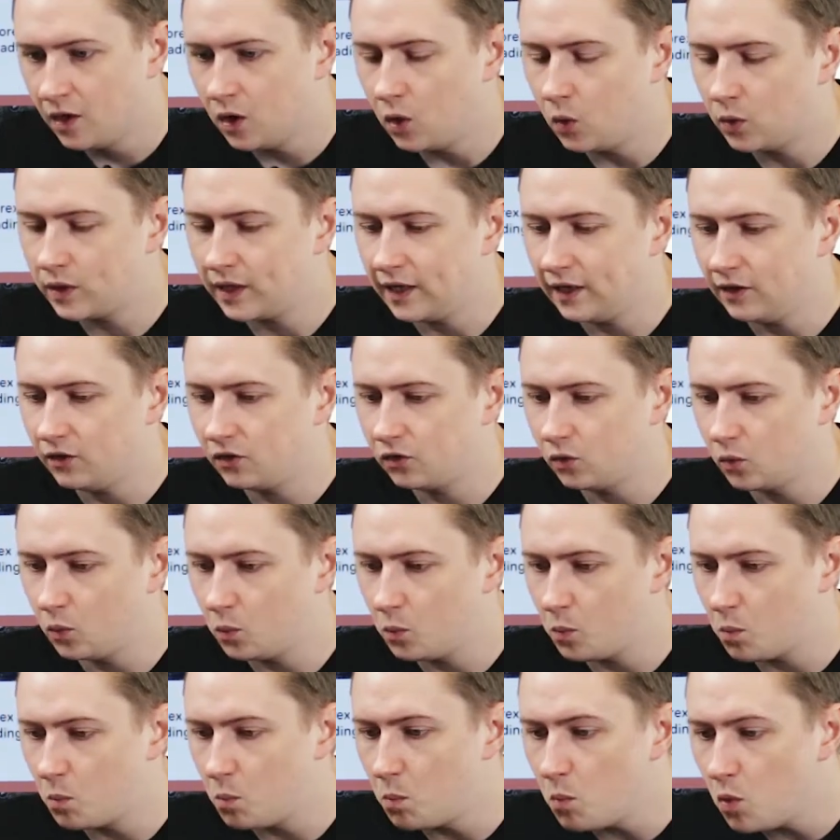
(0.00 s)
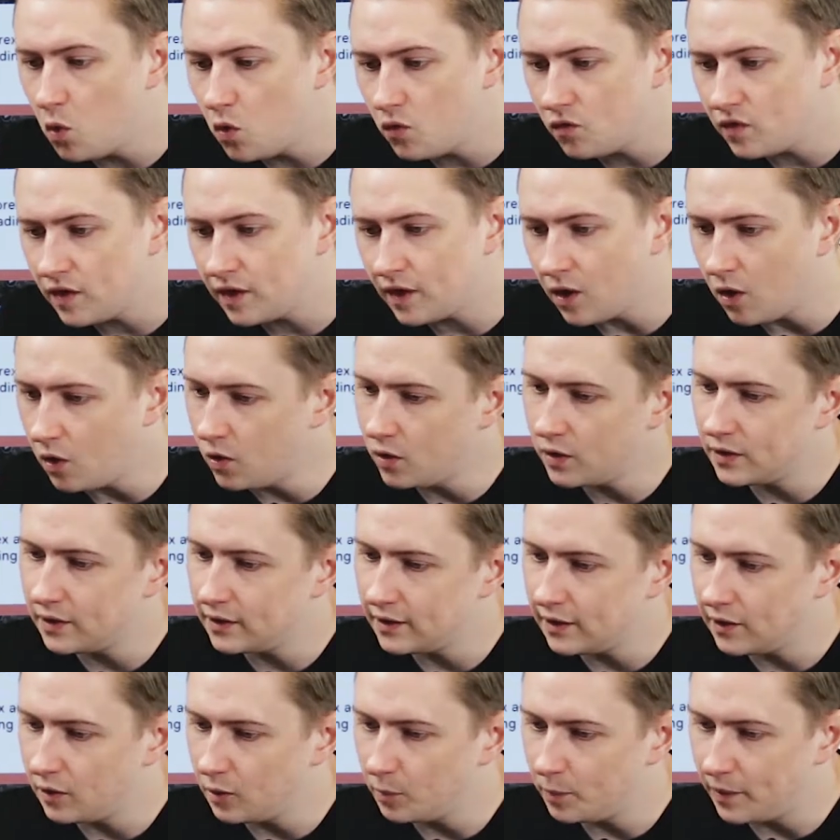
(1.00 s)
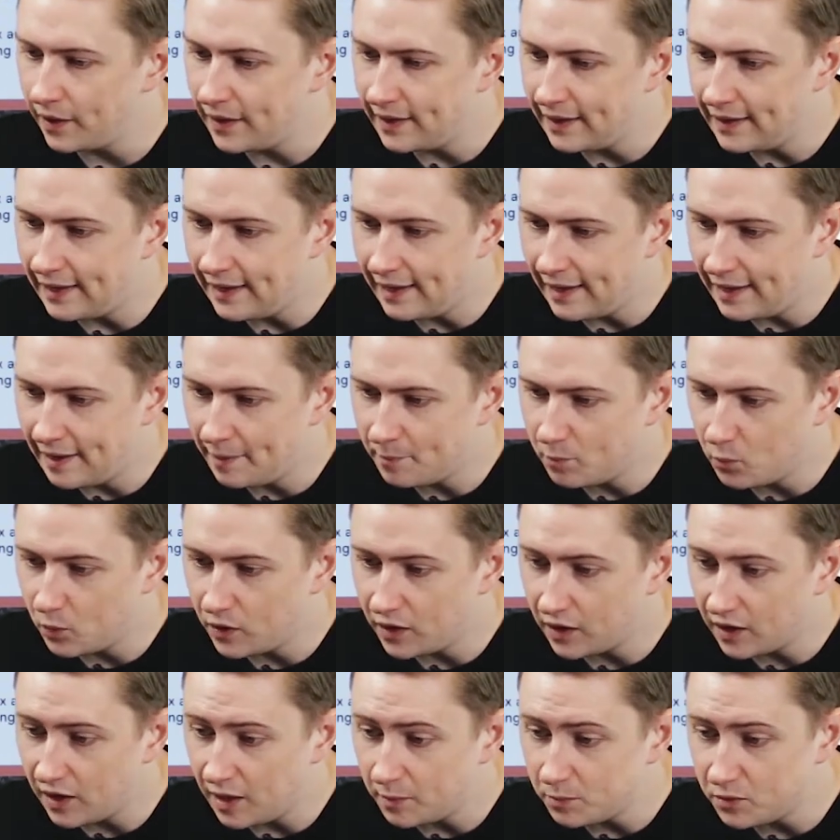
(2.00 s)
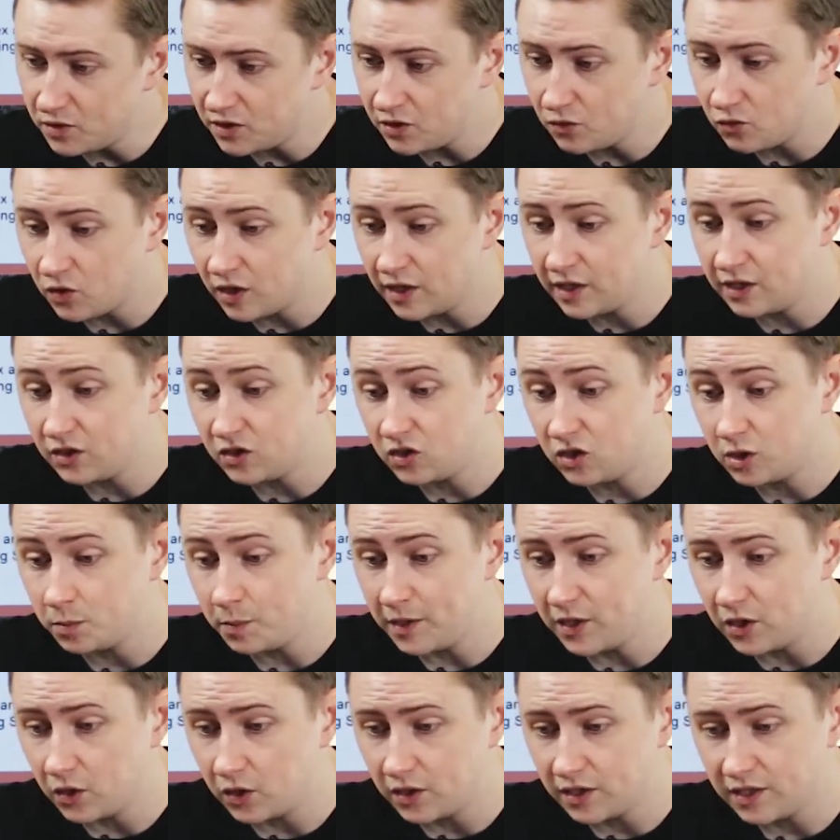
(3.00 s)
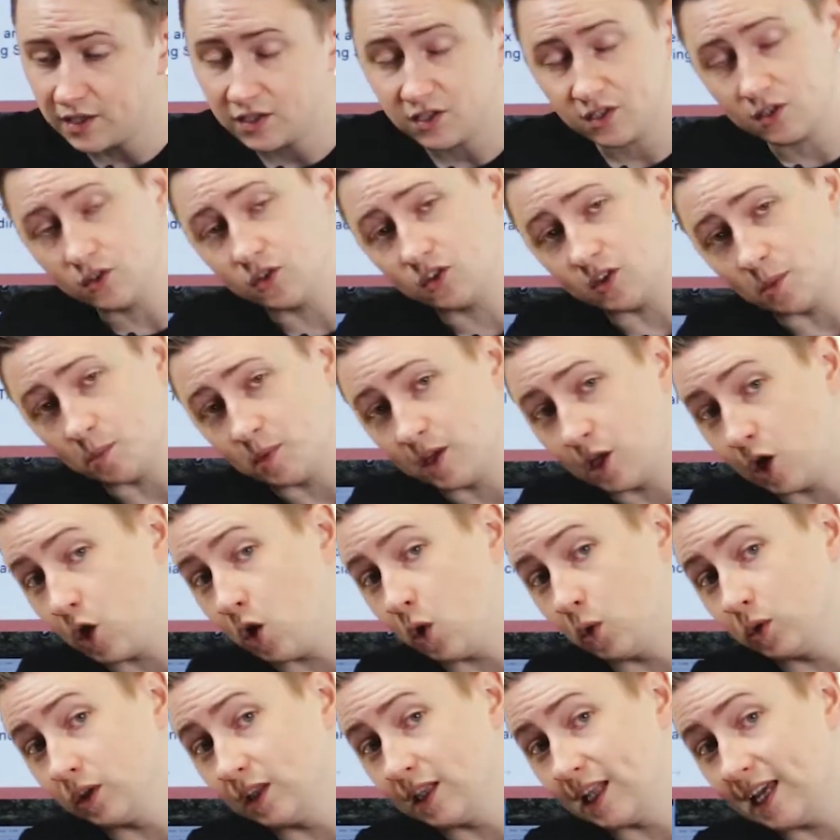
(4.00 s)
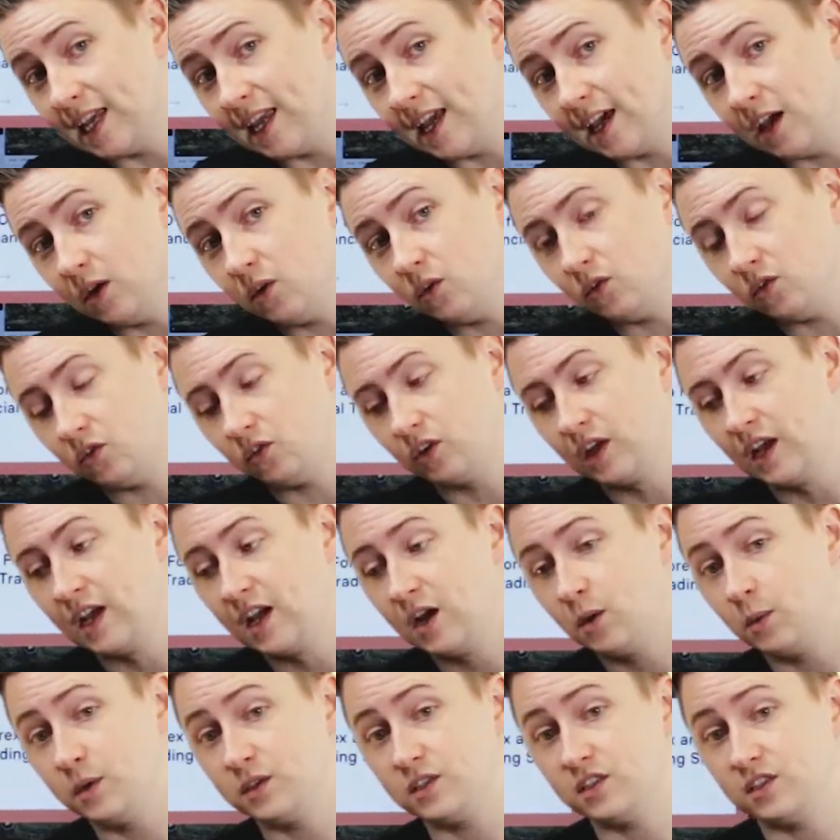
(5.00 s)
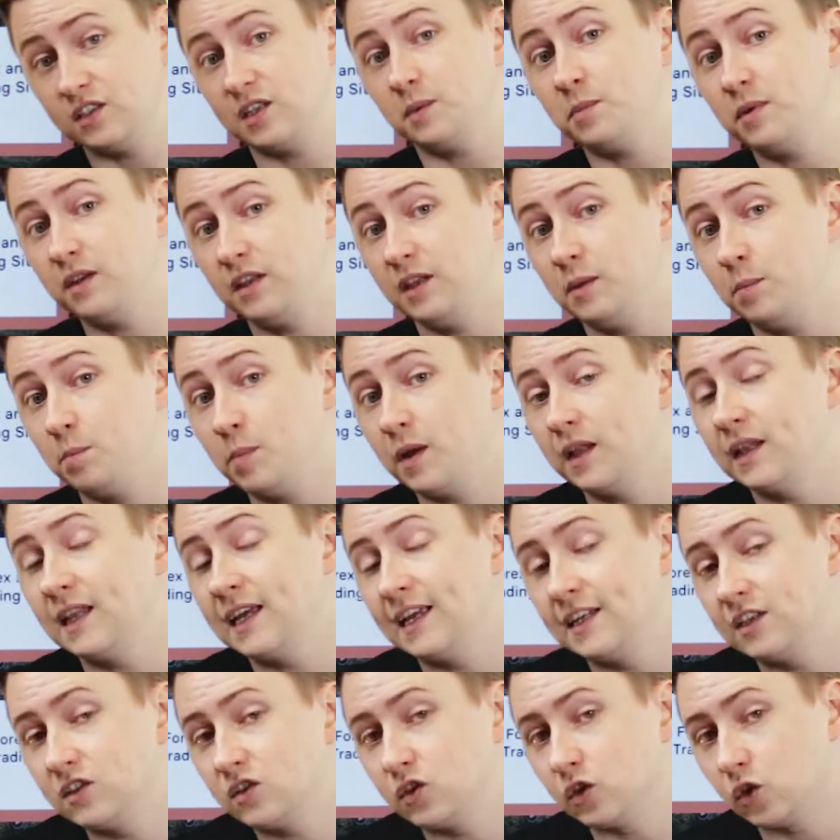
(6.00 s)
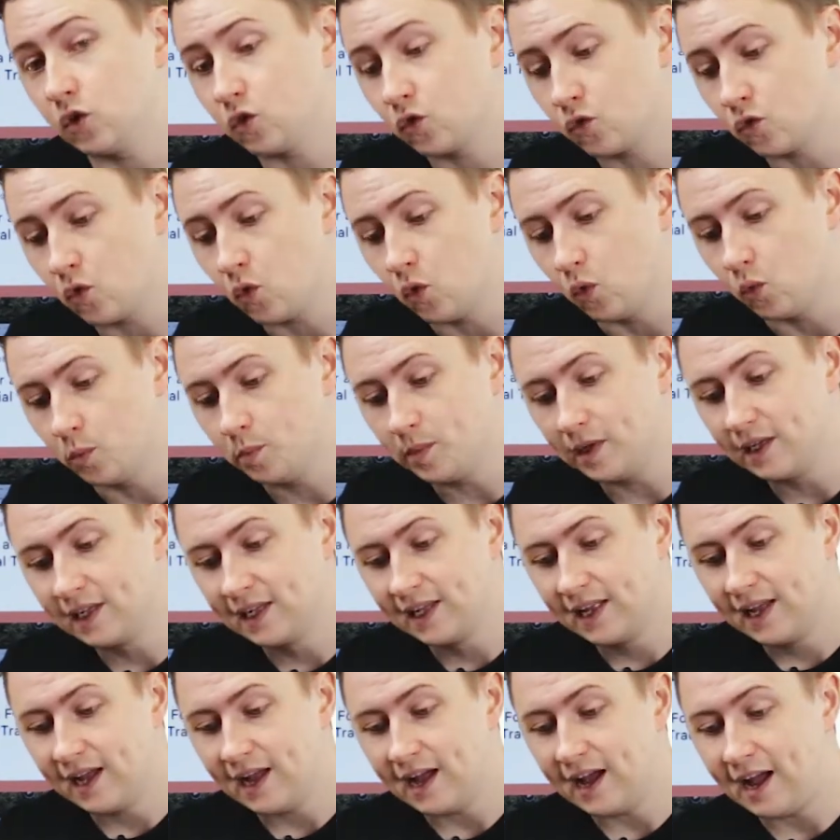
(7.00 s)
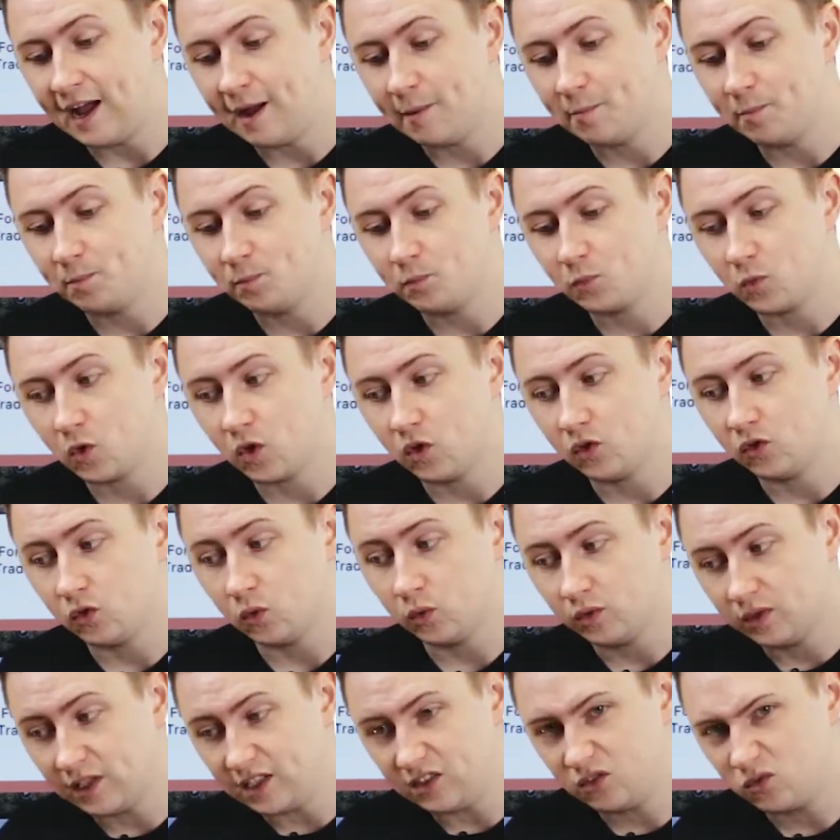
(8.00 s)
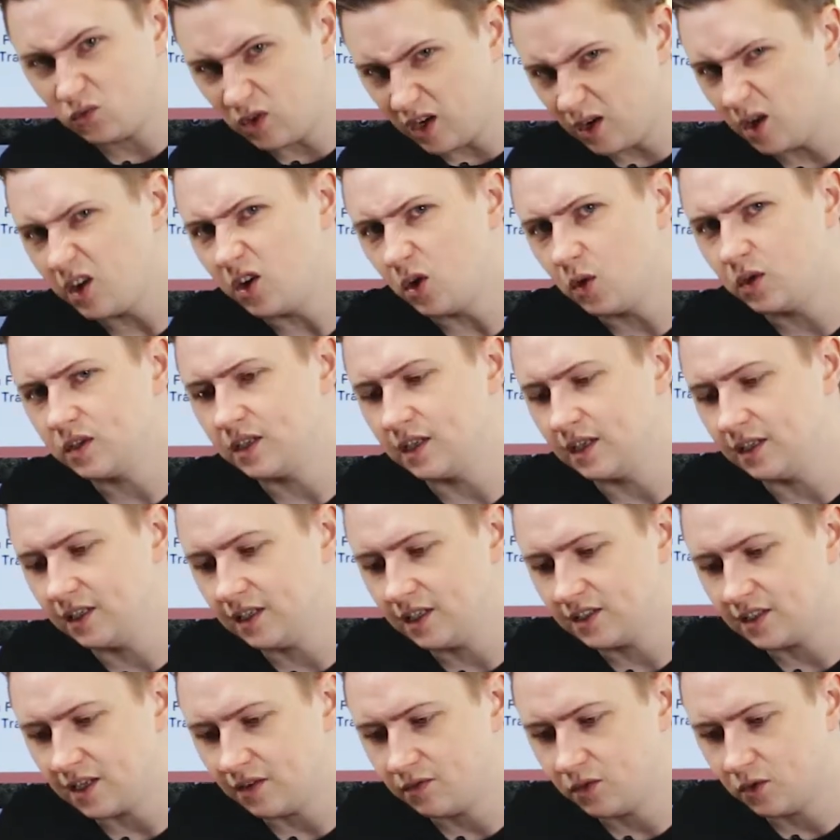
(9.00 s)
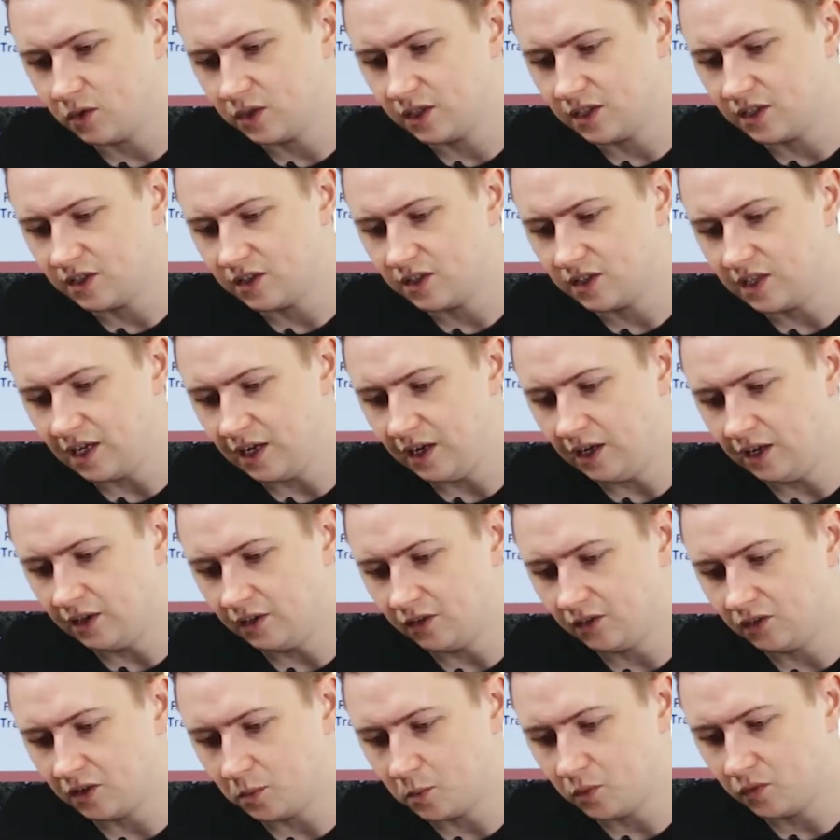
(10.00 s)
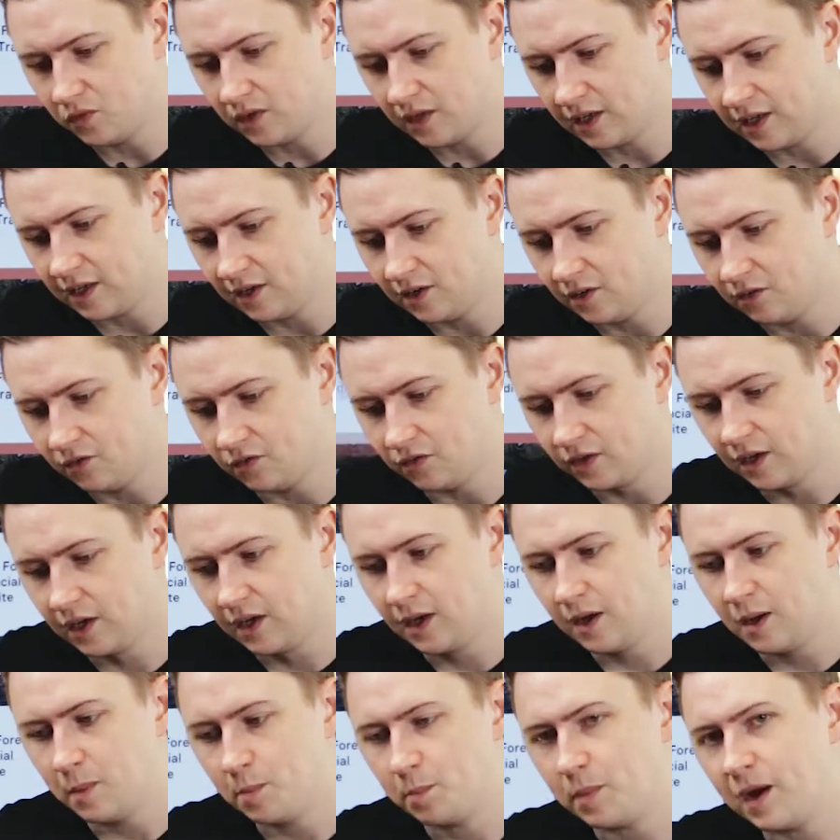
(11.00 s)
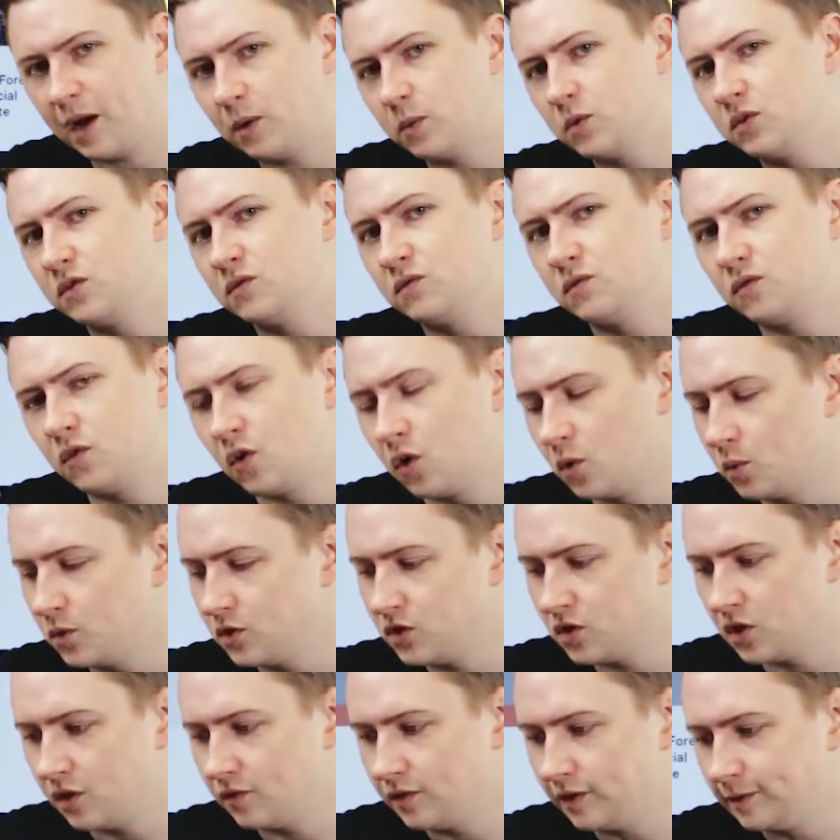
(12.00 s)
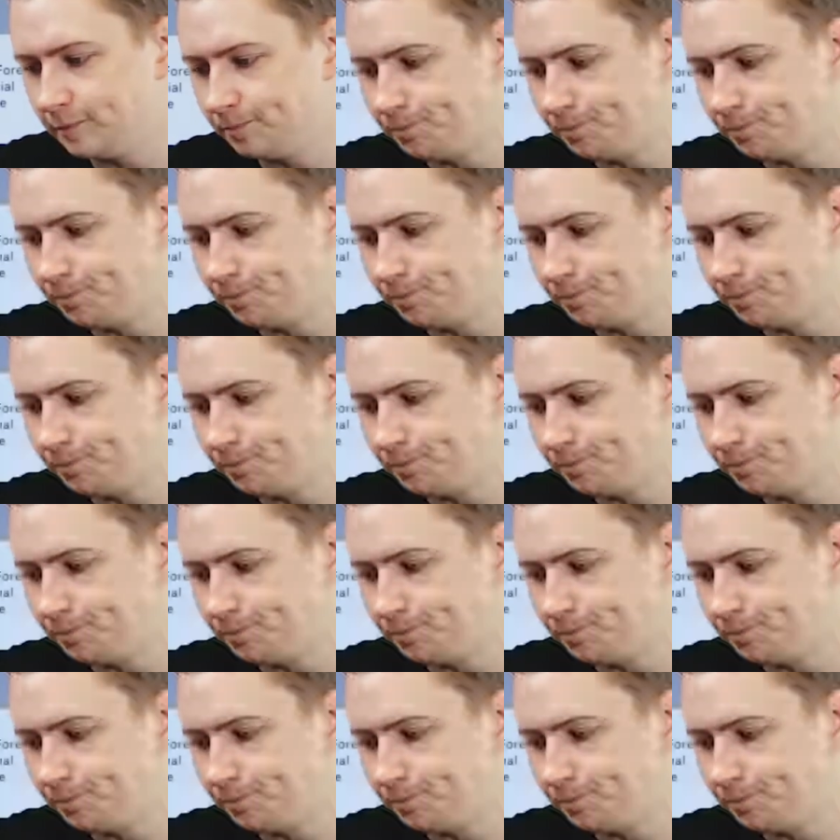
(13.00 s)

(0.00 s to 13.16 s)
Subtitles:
Okay, so moving on a little bit. When it comes to running speed audits, there's something called Lighthouse, which is typically built into Chrome. So let's run an audit and let's have a look and see some of the kind of backwards and forwards of it.